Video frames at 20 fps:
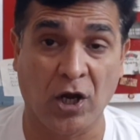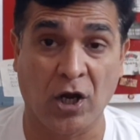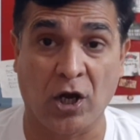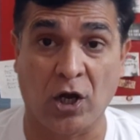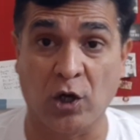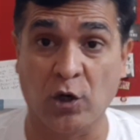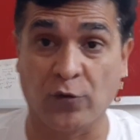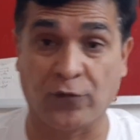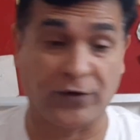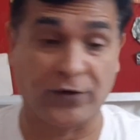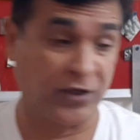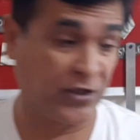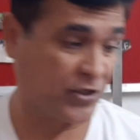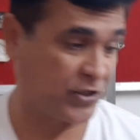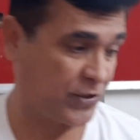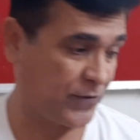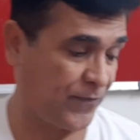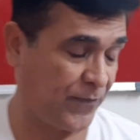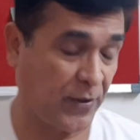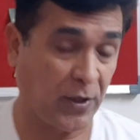Hello
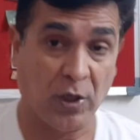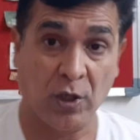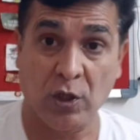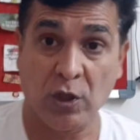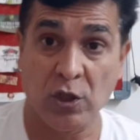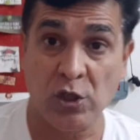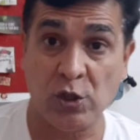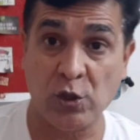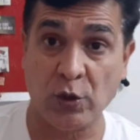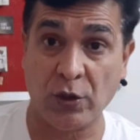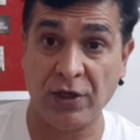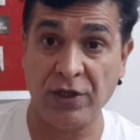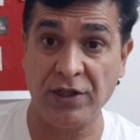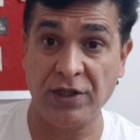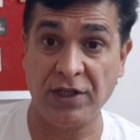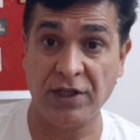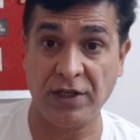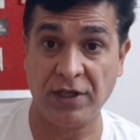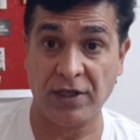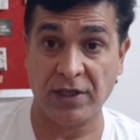friends. So in
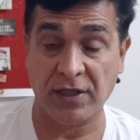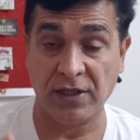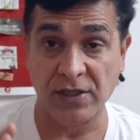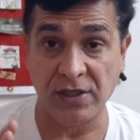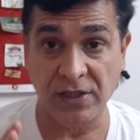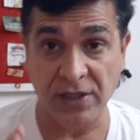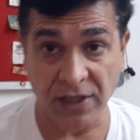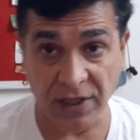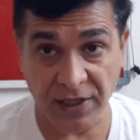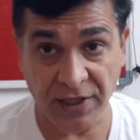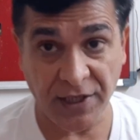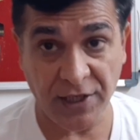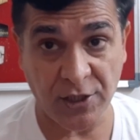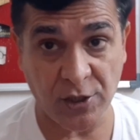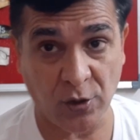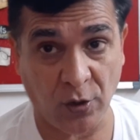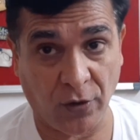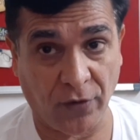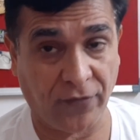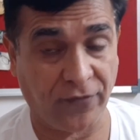the
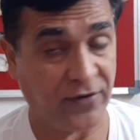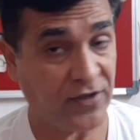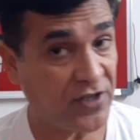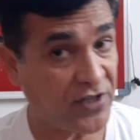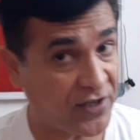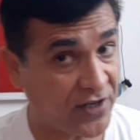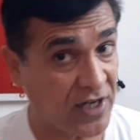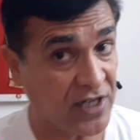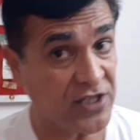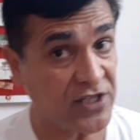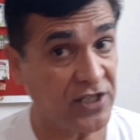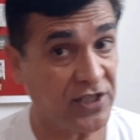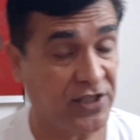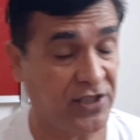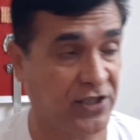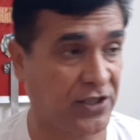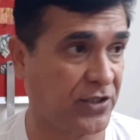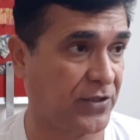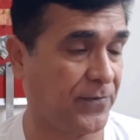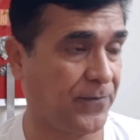series of
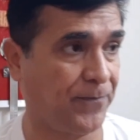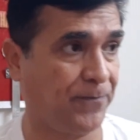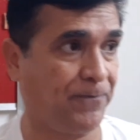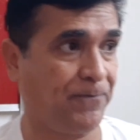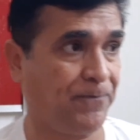transits,